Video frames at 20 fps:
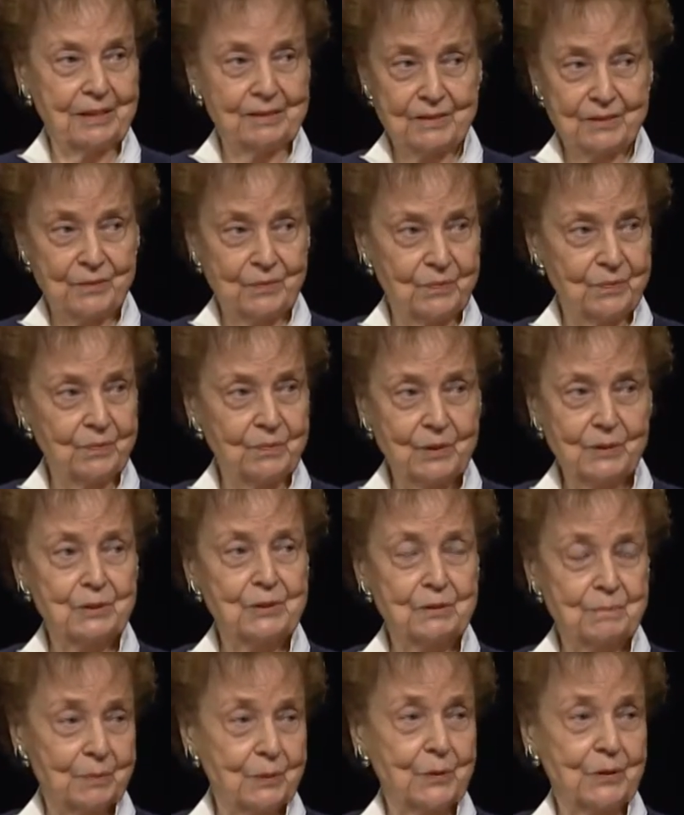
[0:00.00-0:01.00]
That's
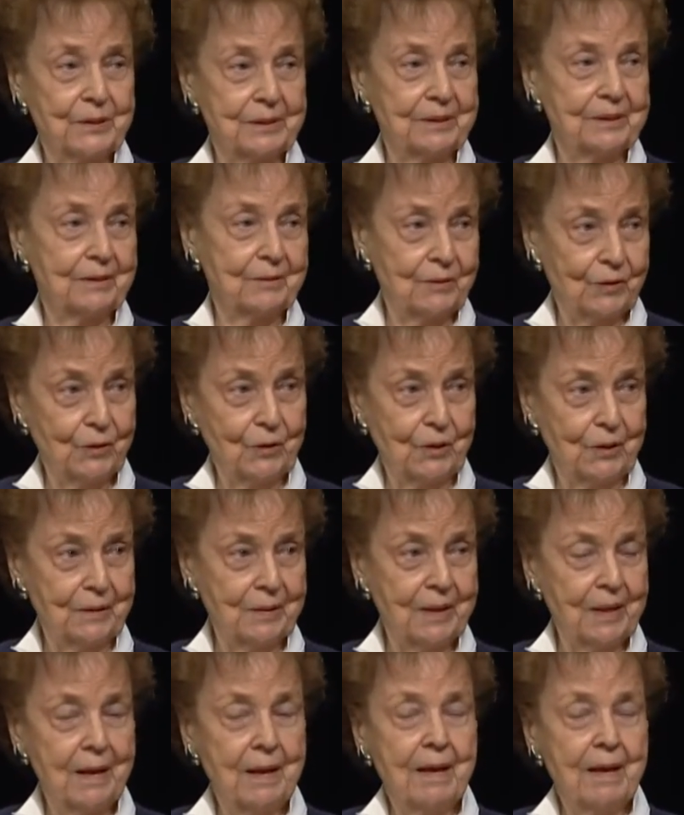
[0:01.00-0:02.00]
most important of all.